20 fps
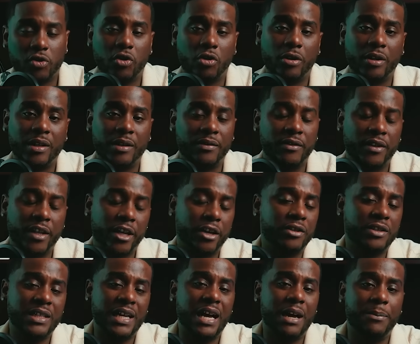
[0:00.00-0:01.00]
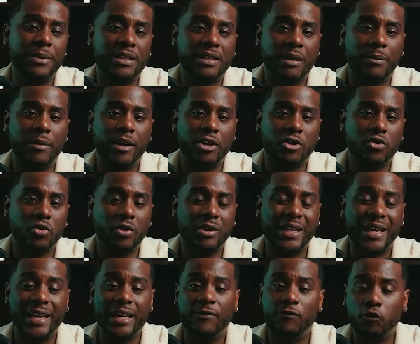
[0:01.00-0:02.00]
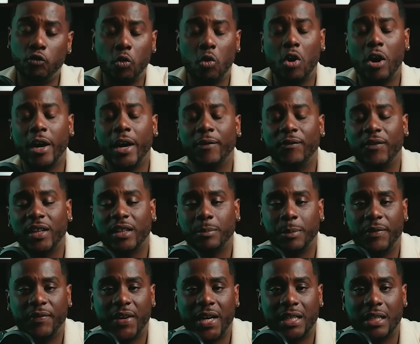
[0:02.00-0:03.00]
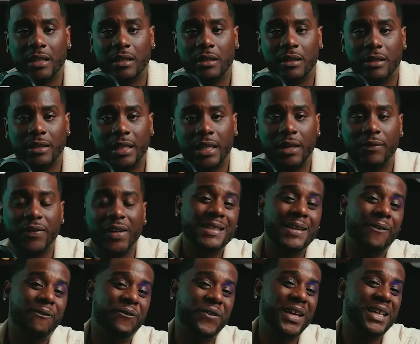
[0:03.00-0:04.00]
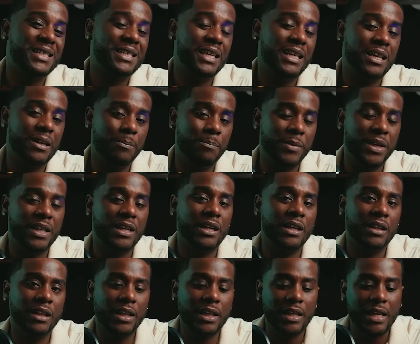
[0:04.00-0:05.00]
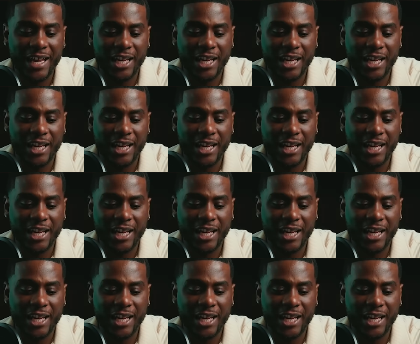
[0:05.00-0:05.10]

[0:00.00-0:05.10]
So their job is to make sure that if you are a victim of identity theft, to fix it immediately.